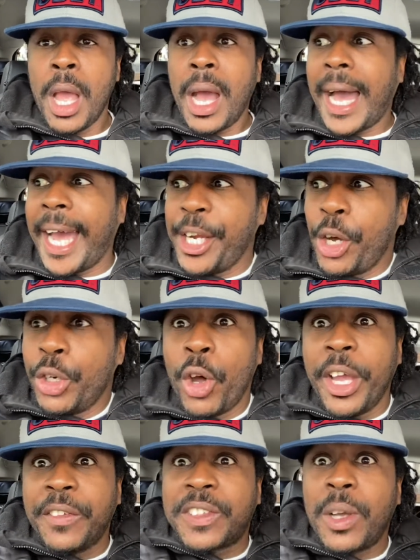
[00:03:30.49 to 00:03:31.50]
I don't know
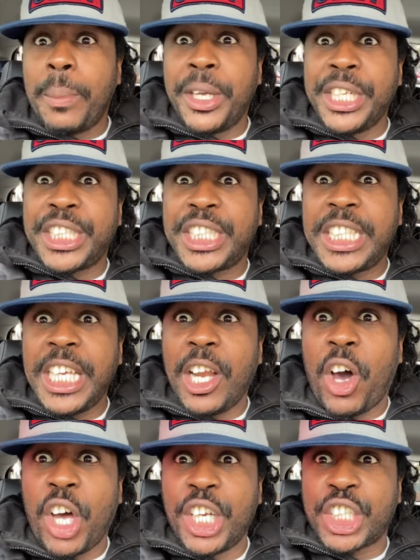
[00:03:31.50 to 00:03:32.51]
if somebody steal
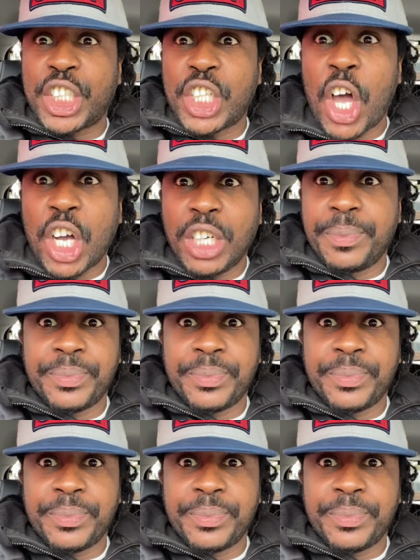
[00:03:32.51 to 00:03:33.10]
all the stock